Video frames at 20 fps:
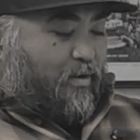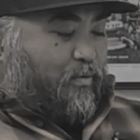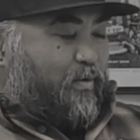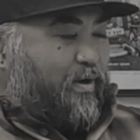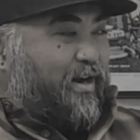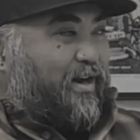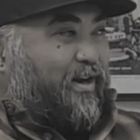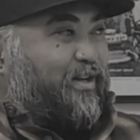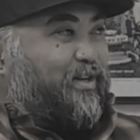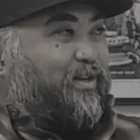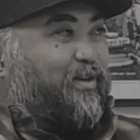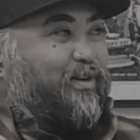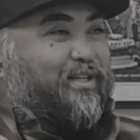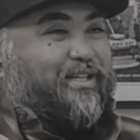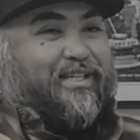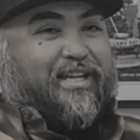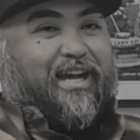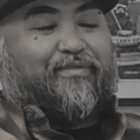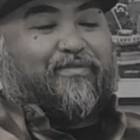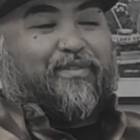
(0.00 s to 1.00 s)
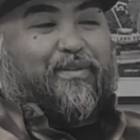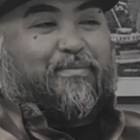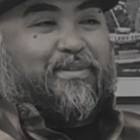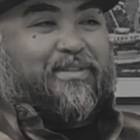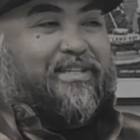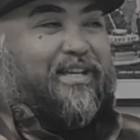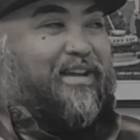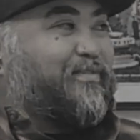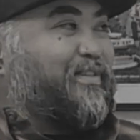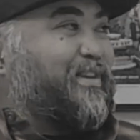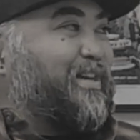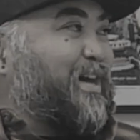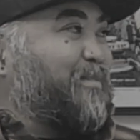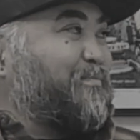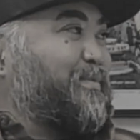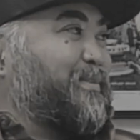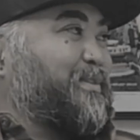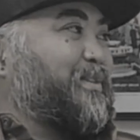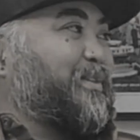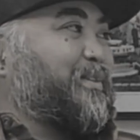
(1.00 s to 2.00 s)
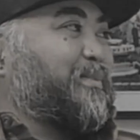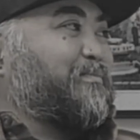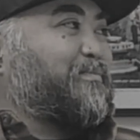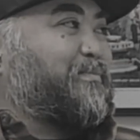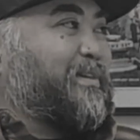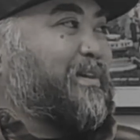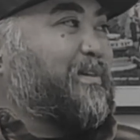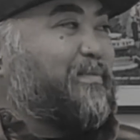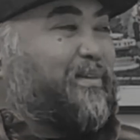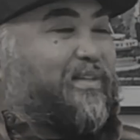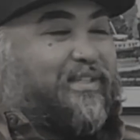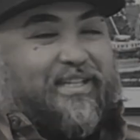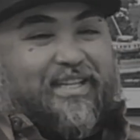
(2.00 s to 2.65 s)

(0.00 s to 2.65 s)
wear your stuff almost every episode, pretty much